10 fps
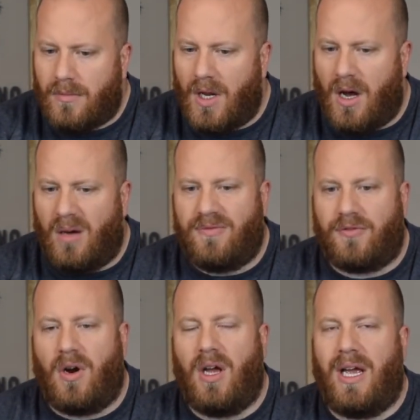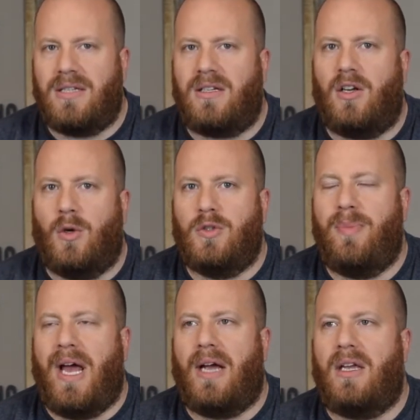up front. As it goes
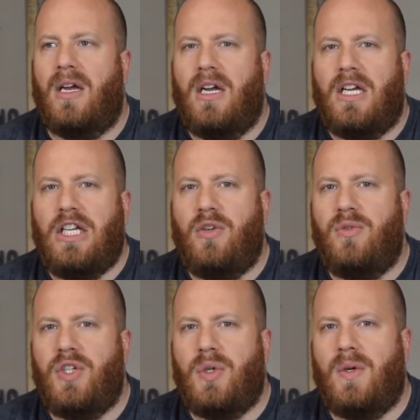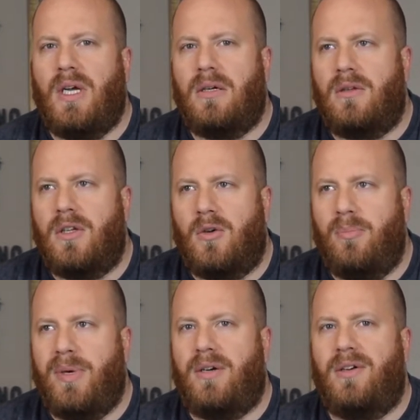back, you do get a little
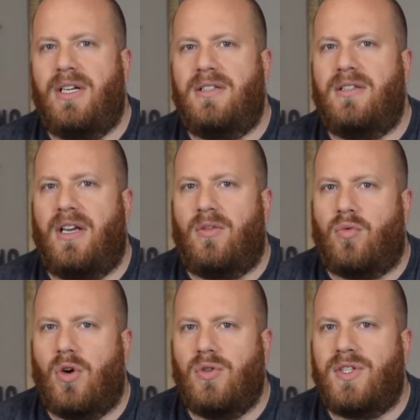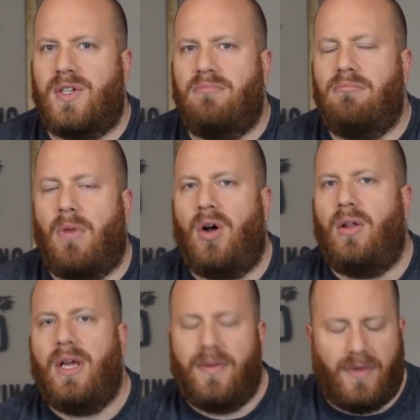bitterness and roasted
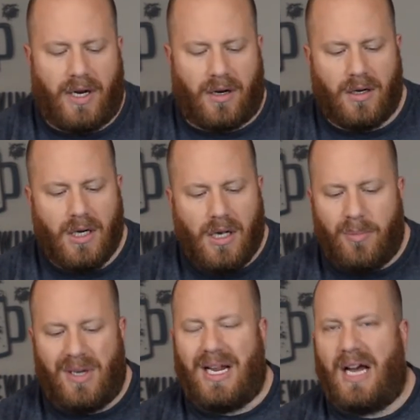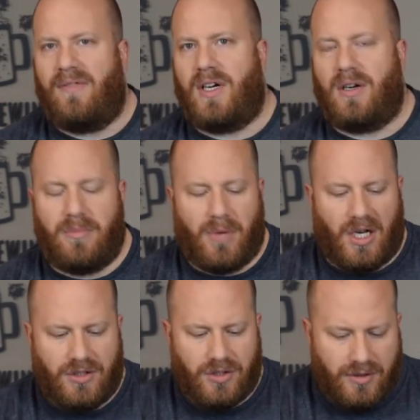malt in there, but not very
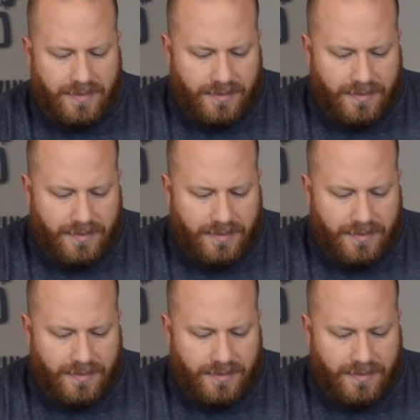much.